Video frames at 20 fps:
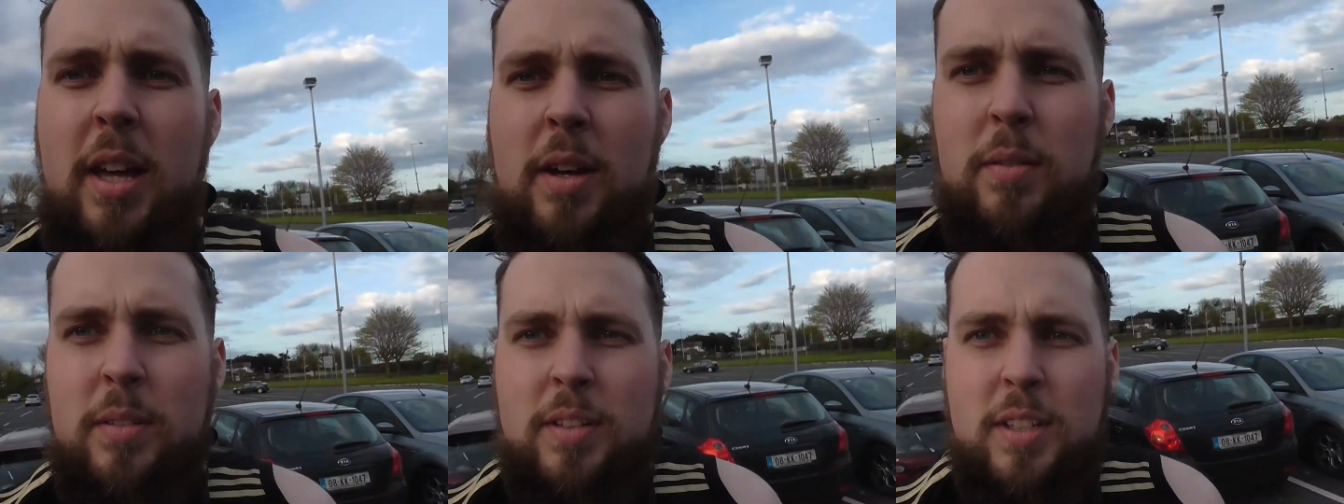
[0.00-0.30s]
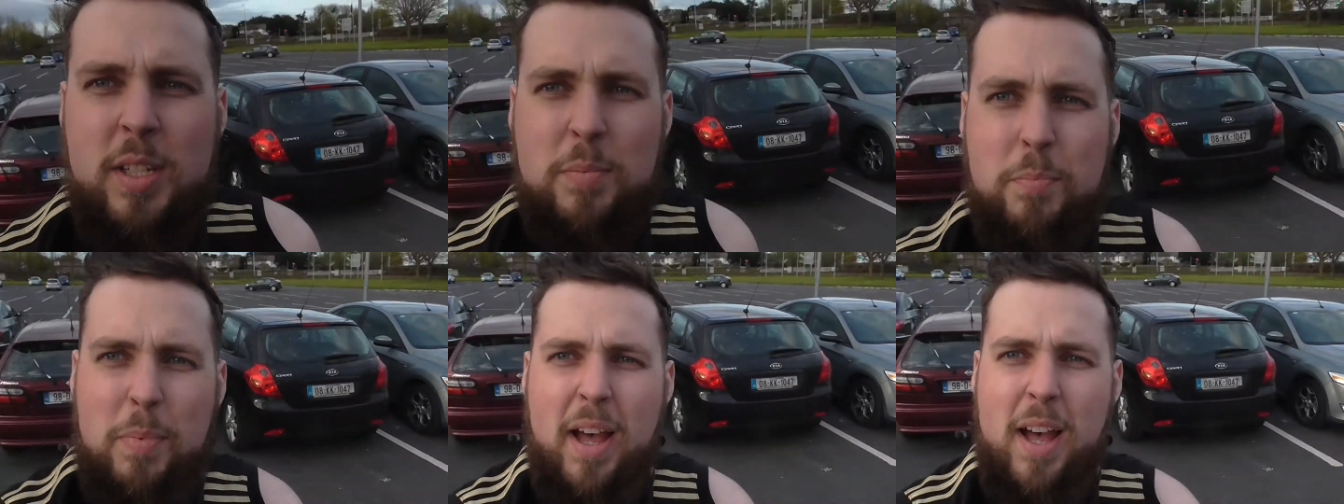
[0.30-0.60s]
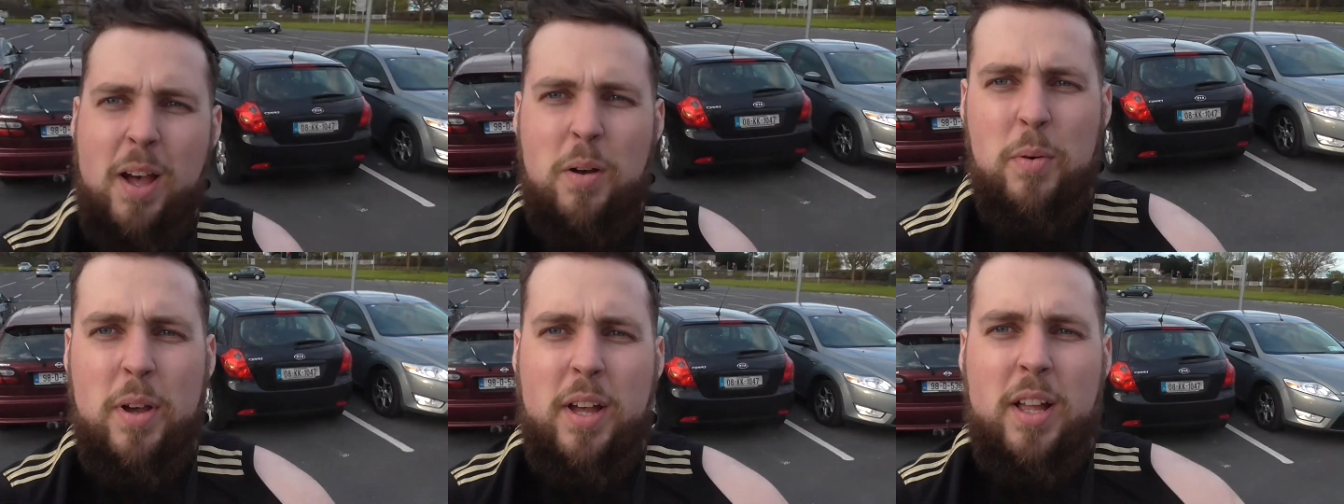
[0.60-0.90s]
out on the
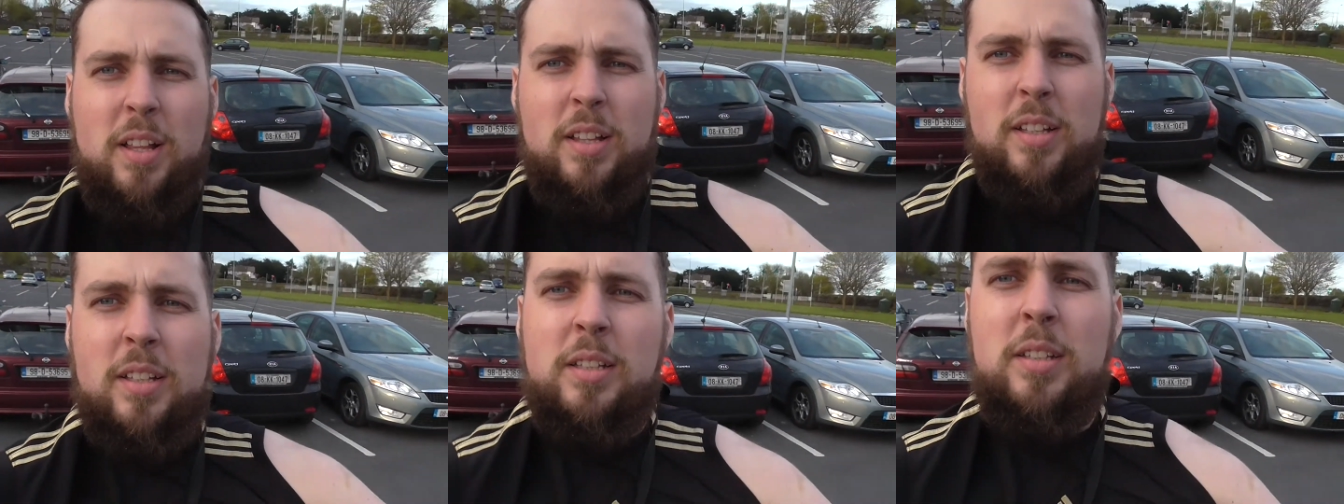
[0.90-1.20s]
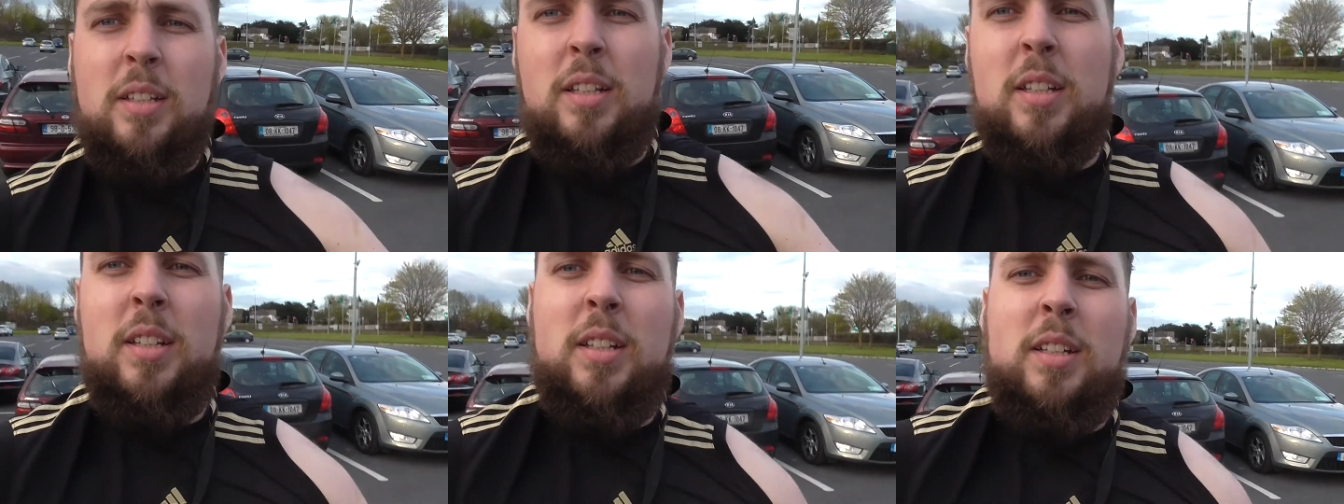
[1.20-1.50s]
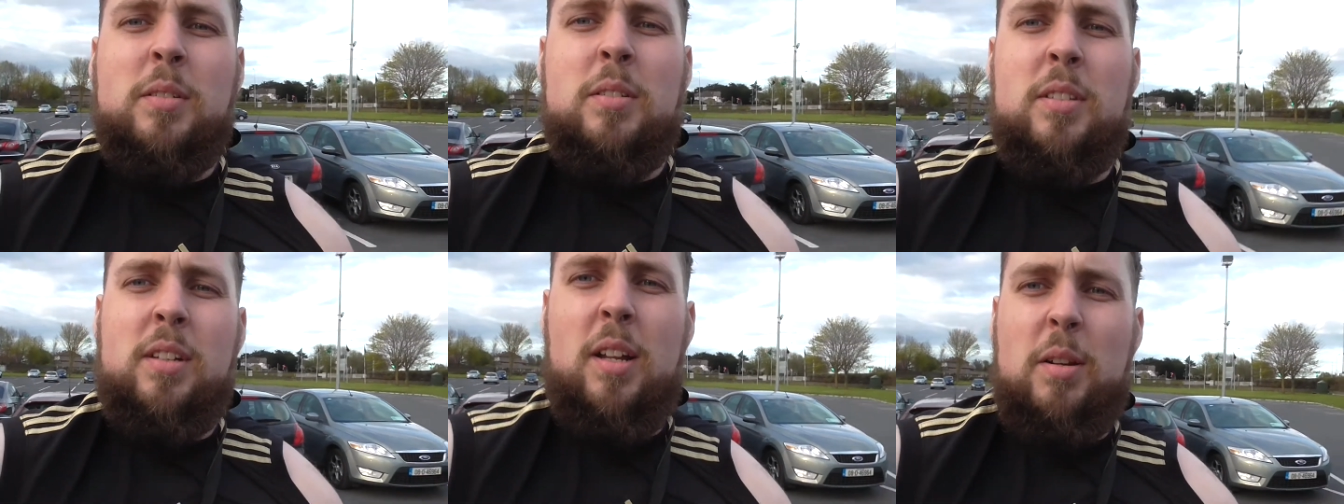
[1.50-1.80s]
spa well.
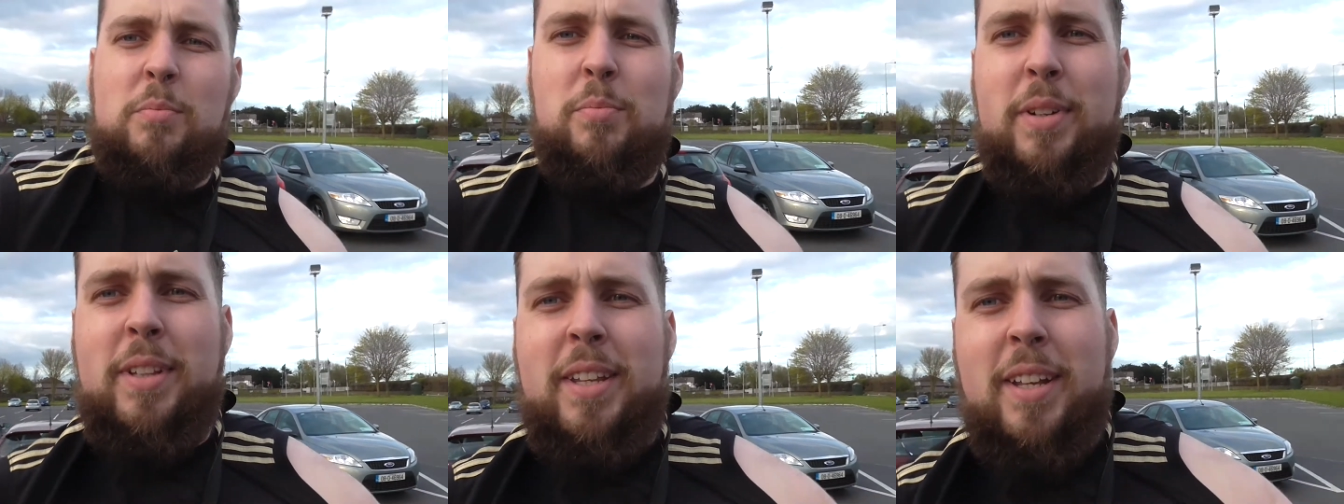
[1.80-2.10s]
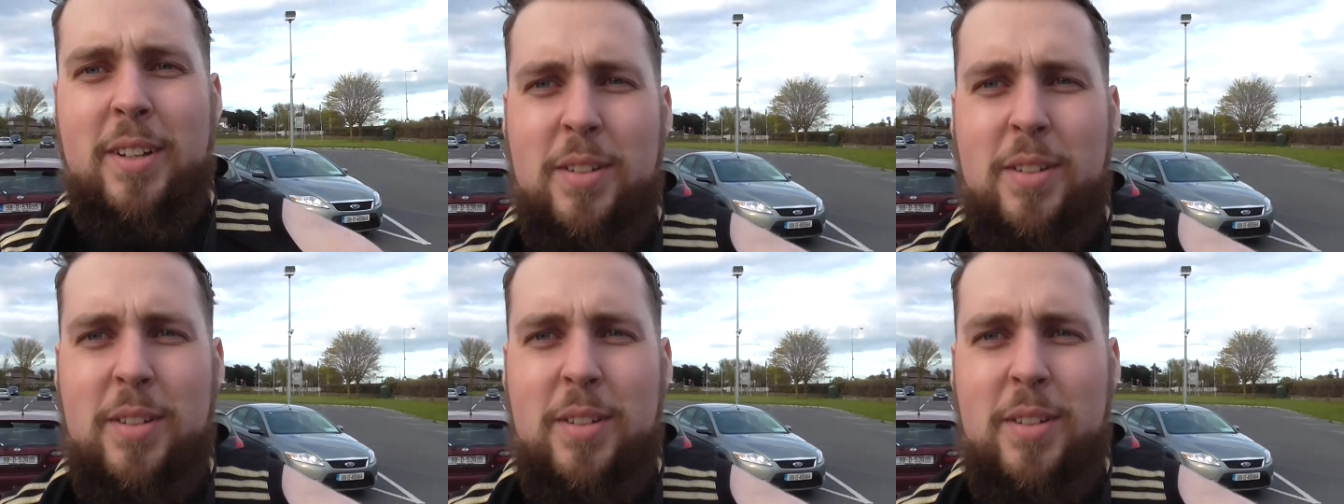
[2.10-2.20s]
Thought I'd bring